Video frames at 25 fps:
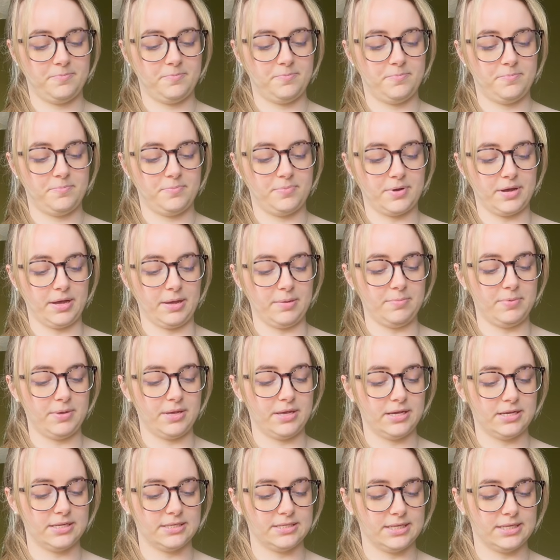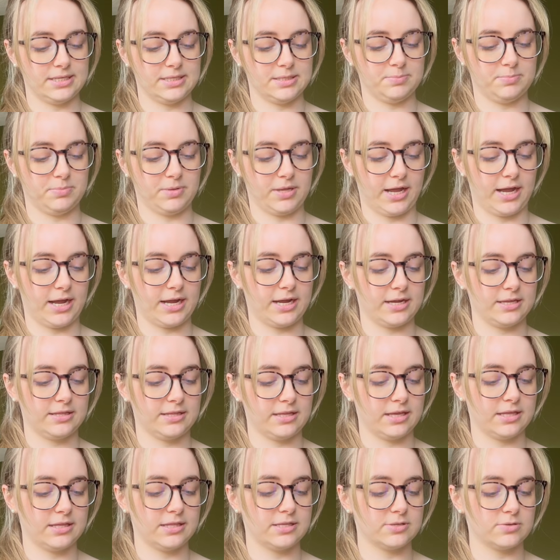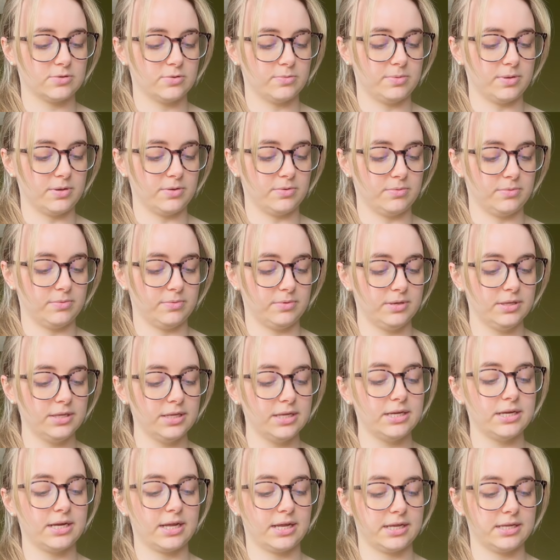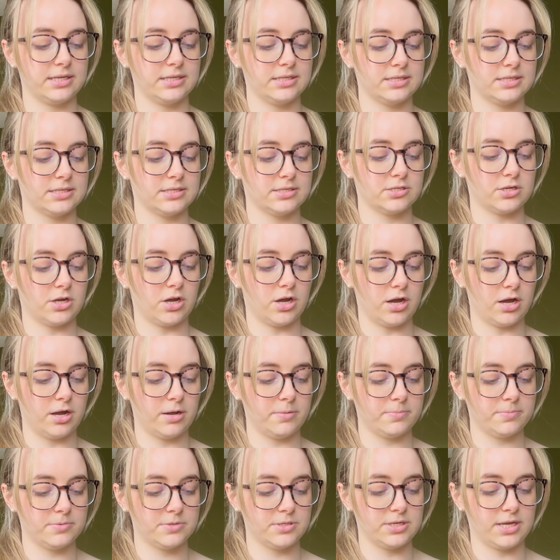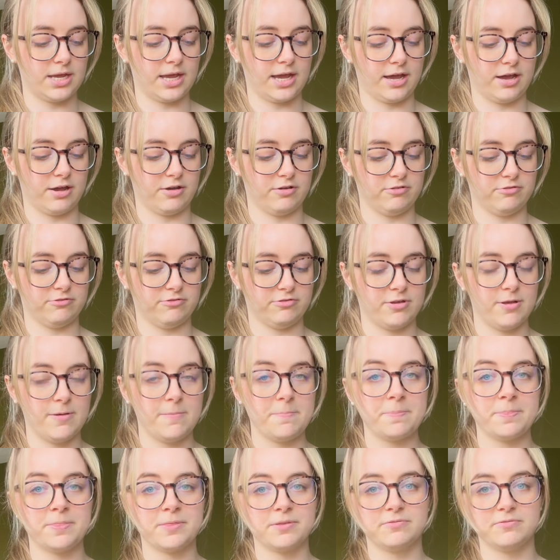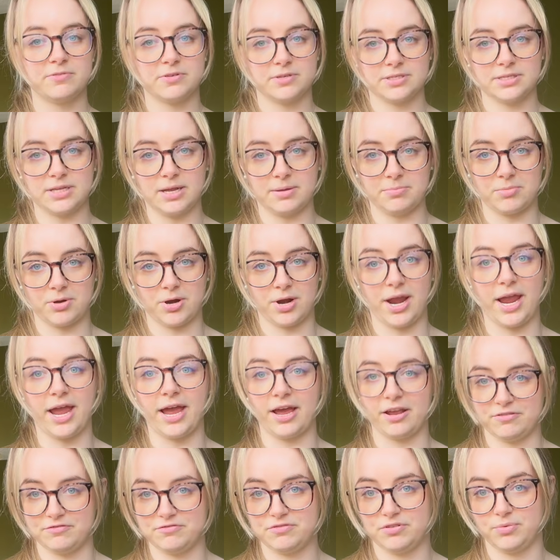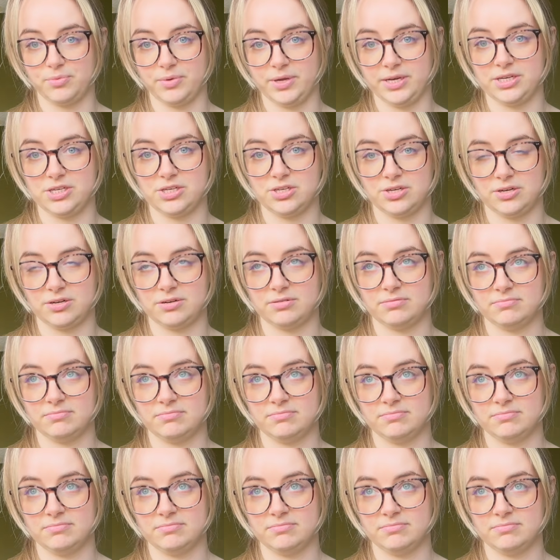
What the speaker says: But because it's black, I think this will be a really nice top to have for summer and for winter.